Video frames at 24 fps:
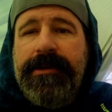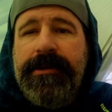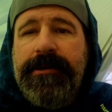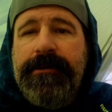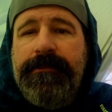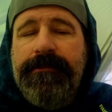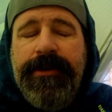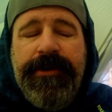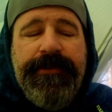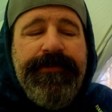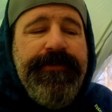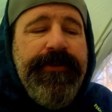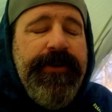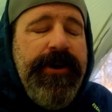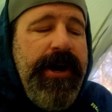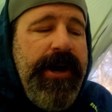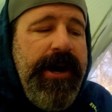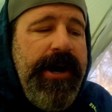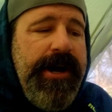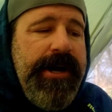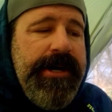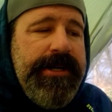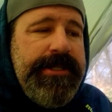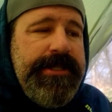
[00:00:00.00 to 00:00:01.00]
But for
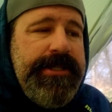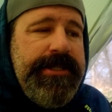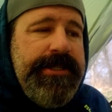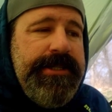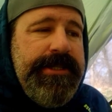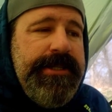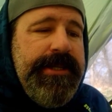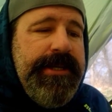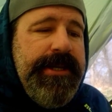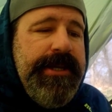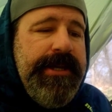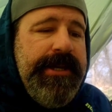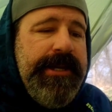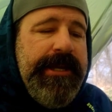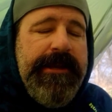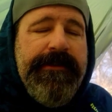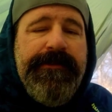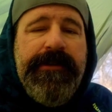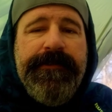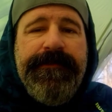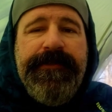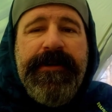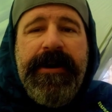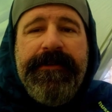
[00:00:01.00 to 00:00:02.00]
us,
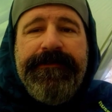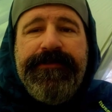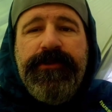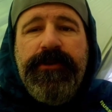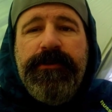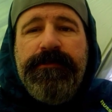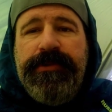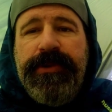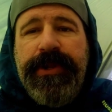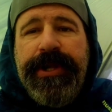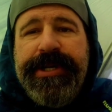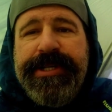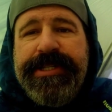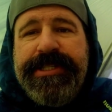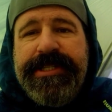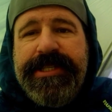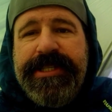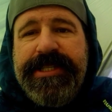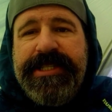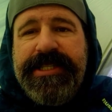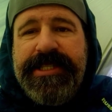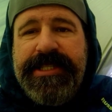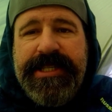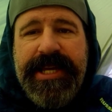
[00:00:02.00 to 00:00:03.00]
even if I have to replace
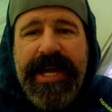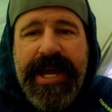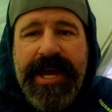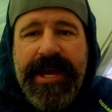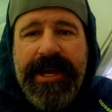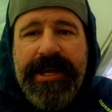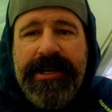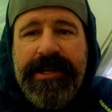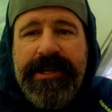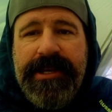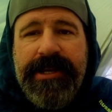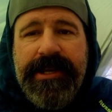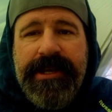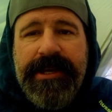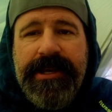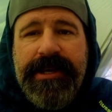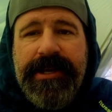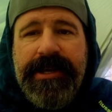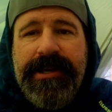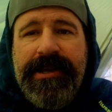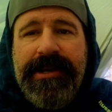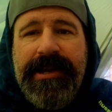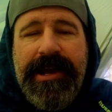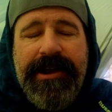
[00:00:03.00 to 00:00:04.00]
this tent
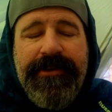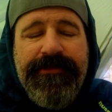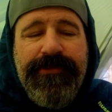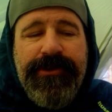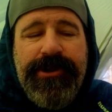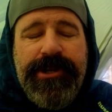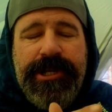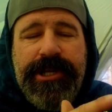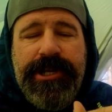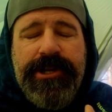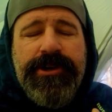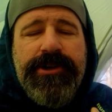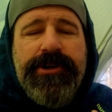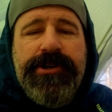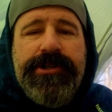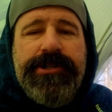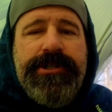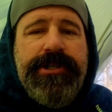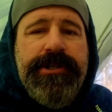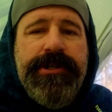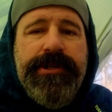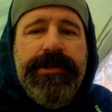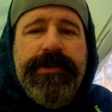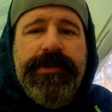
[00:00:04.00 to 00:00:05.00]
every year or
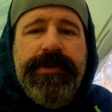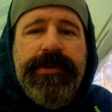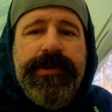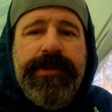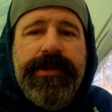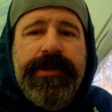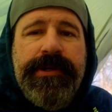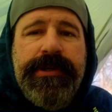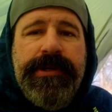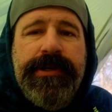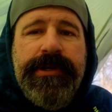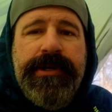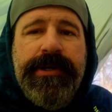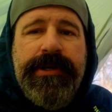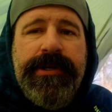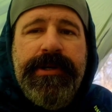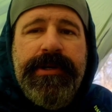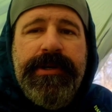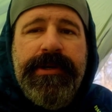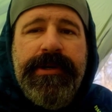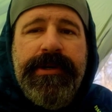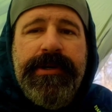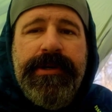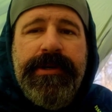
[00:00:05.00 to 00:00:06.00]
two,
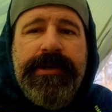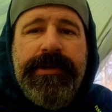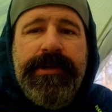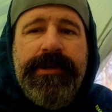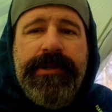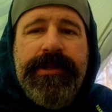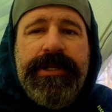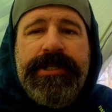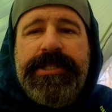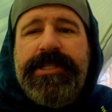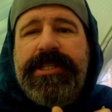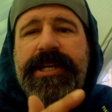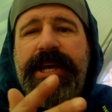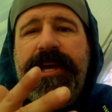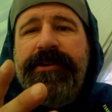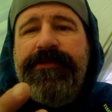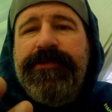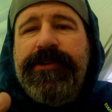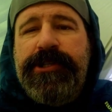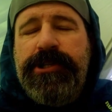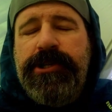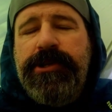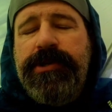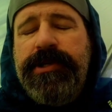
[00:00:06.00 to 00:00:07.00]
let's say
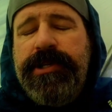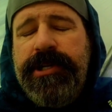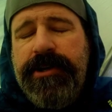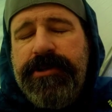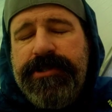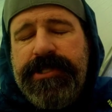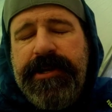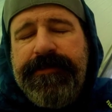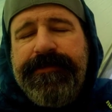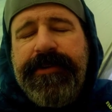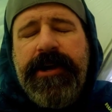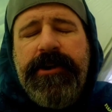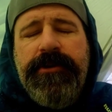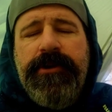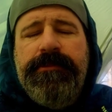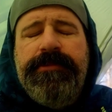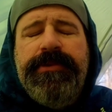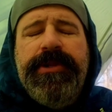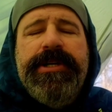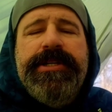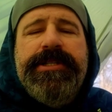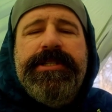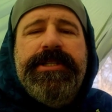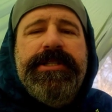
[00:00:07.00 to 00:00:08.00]
every 2 years I've got to
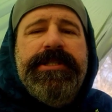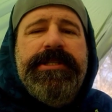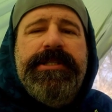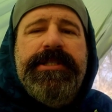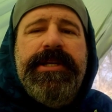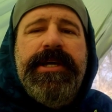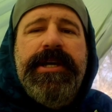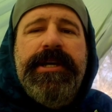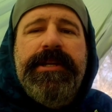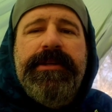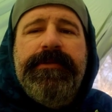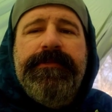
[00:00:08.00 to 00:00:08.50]
replace this tent.